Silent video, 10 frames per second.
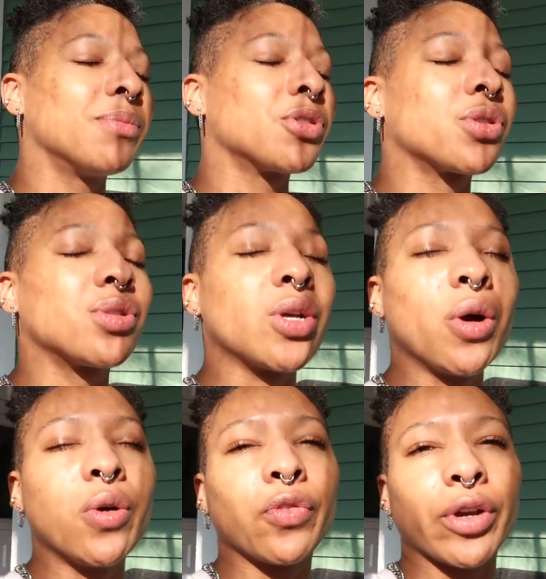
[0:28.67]
I'm just
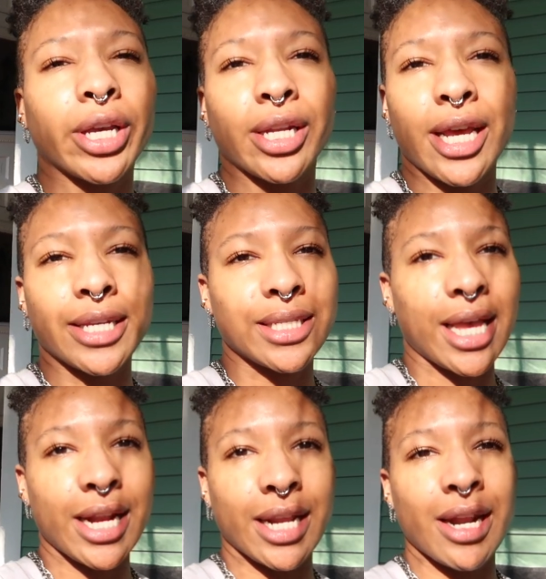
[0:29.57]
so freaking
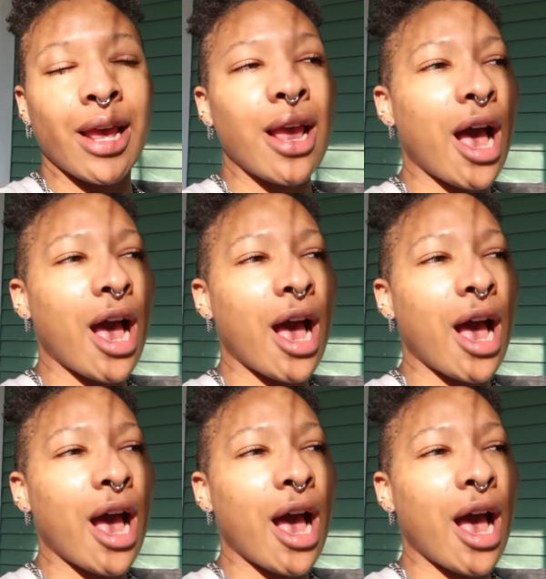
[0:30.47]
excited.